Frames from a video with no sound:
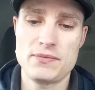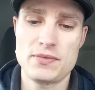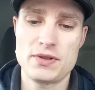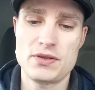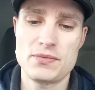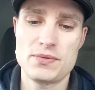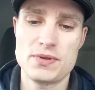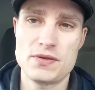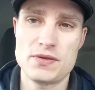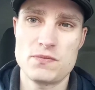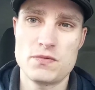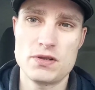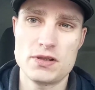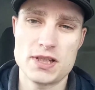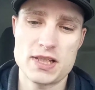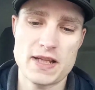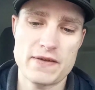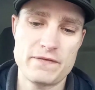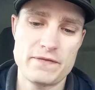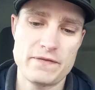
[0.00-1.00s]
which was
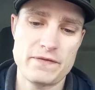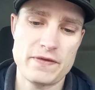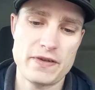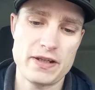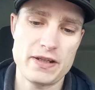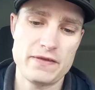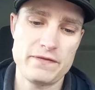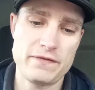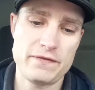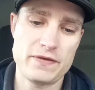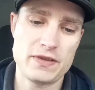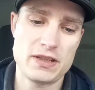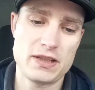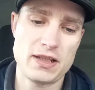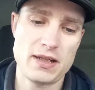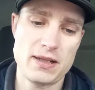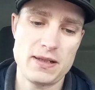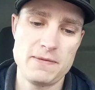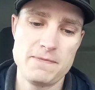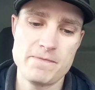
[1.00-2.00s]
175 for the
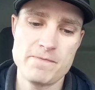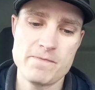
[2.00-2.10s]
day.